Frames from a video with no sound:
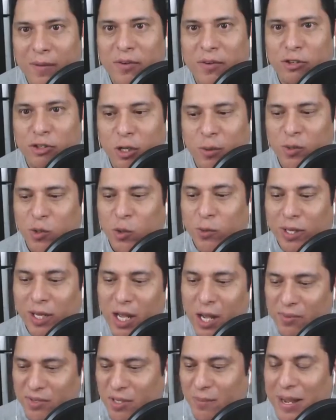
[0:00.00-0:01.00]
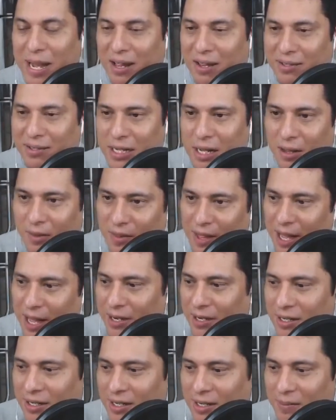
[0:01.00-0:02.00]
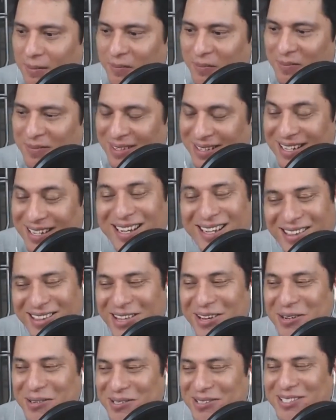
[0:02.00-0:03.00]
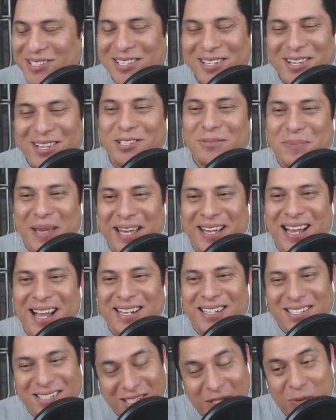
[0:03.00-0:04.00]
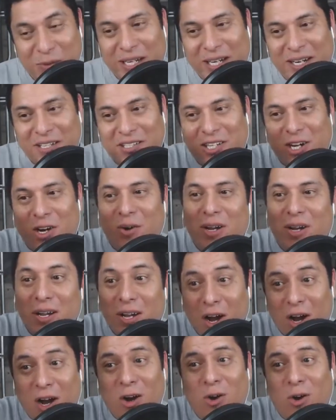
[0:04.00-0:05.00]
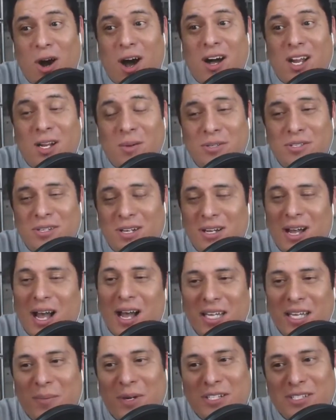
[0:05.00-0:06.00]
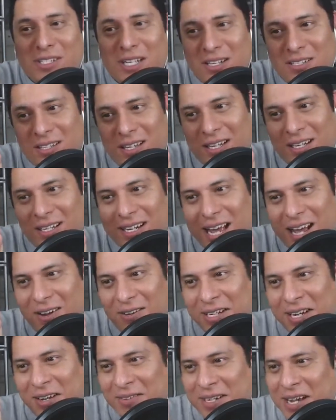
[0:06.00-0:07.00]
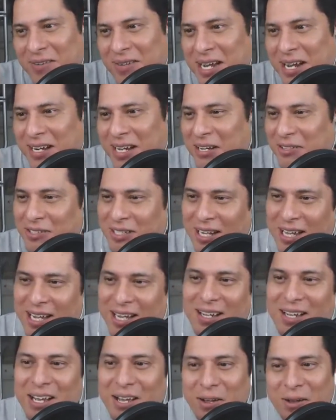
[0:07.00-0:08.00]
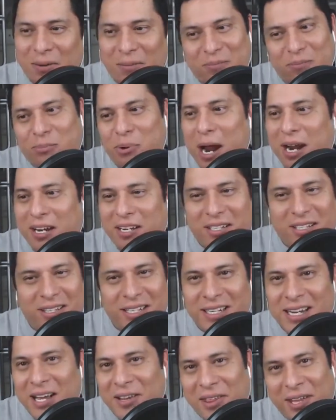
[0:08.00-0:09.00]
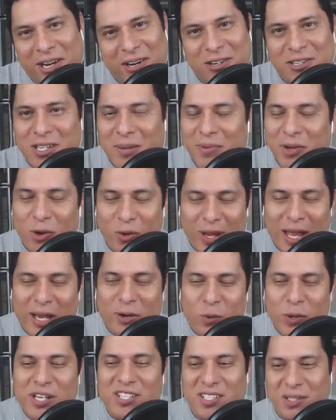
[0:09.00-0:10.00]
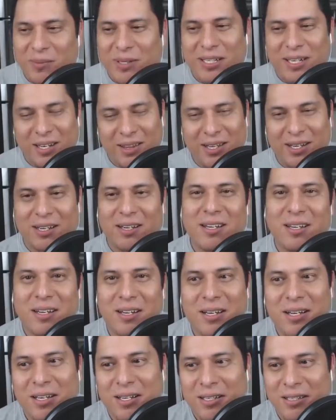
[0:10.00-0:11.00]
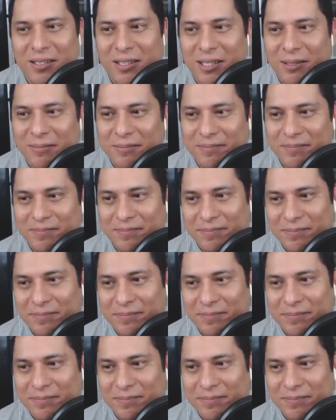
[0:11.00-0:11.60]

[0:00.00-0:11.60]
revenue streams really helps to balance out that those pay gaps. It really does go, oh, Audible's ebook sales, and then down to like practically nothing or something, or like reasonably nothing. You know,